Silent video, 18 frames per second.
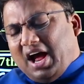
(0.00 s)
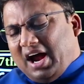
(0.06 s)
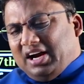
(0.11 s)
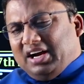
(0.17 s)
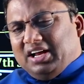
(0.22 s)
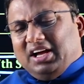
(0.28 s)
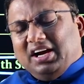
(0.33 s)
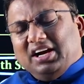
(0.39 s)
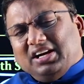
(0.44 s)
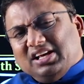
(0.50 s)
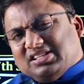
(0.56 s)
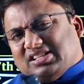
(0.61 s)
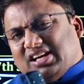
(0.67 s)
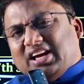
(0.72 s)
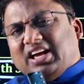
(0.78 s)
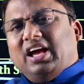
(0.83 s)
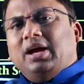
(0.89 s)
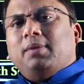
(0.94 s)
and it is a
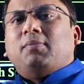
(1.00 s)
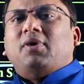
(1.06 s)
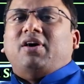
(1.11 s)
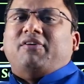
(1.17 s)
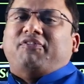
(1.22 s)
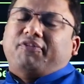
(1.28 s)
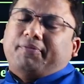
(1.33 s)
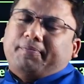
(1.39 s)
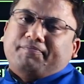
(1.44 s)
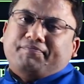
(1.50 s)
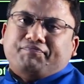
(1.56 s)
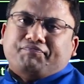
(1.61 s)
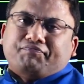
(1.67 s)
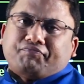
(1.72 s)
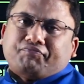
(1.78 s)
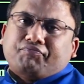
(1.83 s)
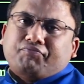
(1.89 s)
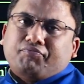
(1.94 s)
game of,
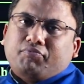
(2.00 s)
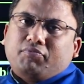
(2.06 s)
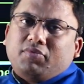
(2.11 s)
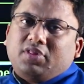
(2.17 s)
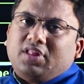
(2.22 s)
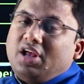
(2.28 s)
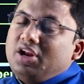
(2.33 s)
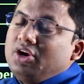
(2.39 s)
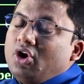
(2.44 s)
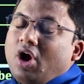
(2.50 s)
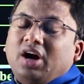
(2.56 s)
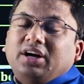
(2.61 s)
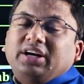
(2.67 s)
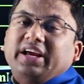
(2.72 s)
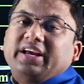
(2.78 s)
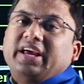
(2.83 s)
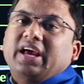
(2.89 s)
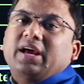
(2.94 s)
not
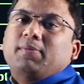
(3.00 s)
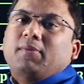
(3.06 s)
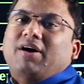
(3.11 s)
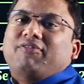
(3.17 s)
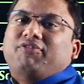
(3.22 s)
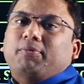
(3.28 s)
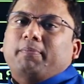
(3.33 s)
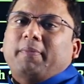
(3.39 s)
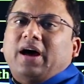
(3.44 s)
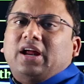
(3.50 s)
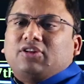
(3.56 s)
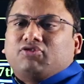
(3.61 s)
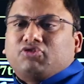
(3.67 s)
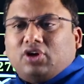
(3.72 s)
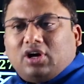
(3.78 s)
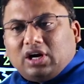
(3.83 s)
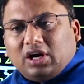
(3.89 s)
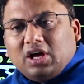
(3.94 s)
a game of
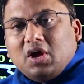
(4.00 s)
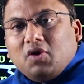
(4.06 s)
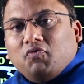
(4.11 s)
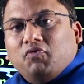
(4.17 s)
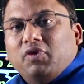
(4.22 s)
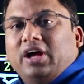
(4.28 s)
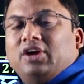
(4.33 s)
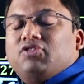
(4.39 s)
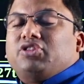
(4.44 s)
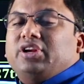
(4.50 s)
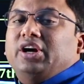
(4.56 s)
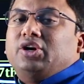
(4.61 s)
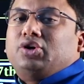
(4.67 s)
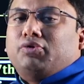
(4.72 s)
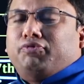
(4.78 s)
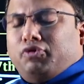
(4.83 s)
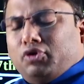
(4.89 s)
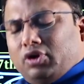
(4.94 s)
marathon where 3
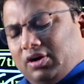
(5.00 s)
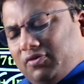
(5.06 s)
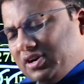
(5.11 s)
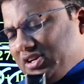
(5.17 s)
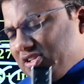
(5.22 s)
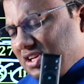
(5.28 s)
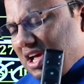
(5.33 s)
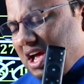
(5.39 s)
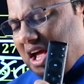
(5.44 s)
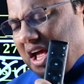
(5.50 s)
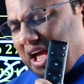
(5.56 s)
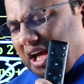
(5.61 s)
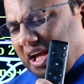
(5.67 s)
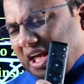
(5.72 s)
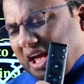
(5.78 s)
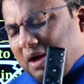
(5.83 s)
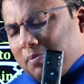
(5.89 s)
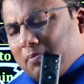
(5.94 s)
to 4 hours, a
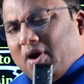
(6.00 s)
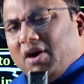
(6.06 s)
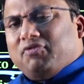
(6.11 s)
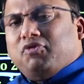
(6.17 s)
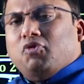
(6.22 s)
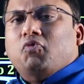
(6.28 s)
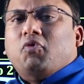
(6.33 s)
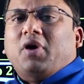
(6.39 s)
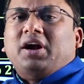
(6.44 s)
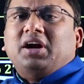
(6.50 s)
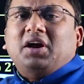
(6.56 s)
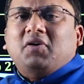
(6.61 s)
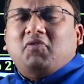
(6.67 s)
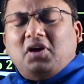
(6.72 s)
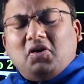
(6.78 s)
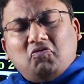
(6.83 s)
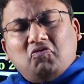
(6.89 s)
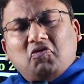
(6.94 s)
game of 1
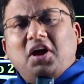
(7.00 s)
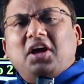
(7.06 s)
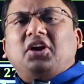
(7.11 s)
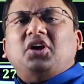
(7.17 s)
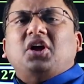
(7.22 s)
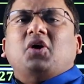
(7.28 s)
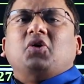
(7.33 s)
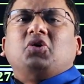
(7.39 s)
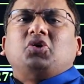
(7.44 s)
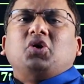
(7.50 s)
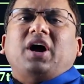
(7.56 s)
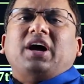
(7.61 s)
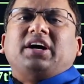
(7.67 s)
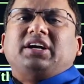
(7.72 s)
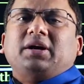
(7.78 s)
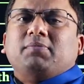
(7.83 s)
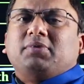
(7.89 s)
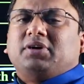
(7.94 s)
hour where you have to
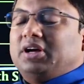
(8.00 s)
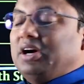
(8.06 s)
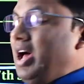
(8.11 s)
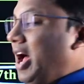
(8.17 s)
attempt